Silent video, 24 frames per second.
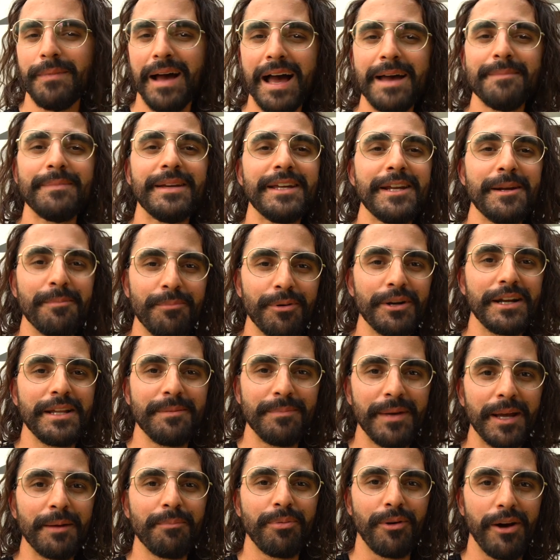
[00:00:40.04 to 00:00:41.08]
I mean a pretty
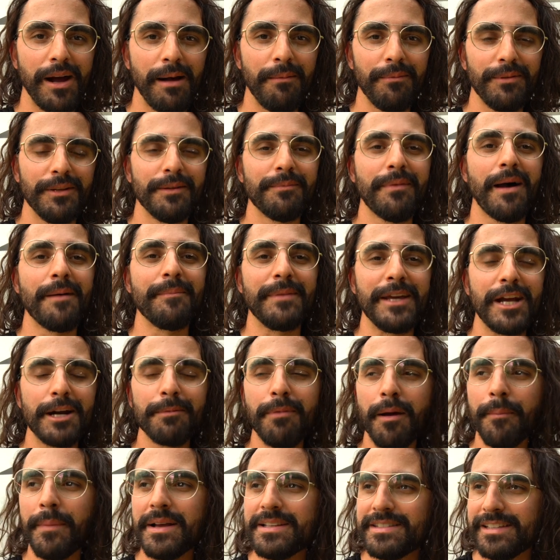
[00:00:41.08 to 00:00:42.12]
big problem. I'm here
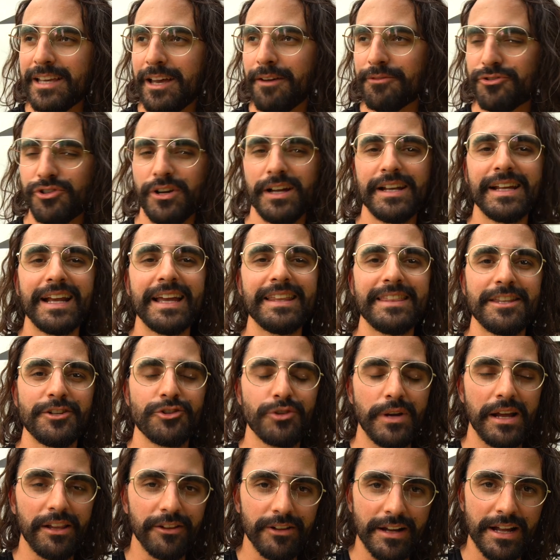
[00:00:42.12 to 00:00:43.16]
by myself trying to get the
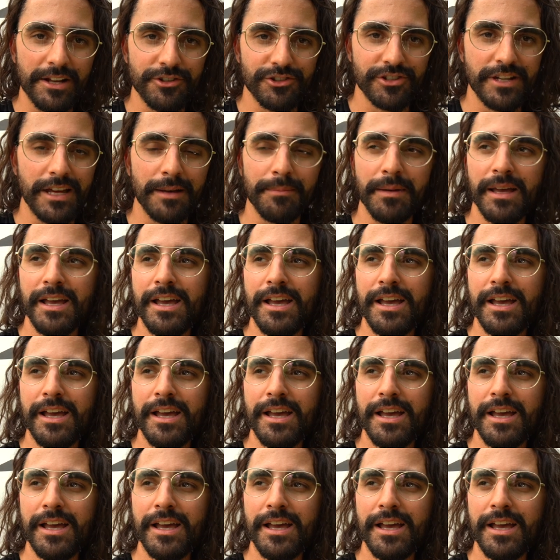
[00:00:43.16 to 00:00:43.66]
trailer hitched up,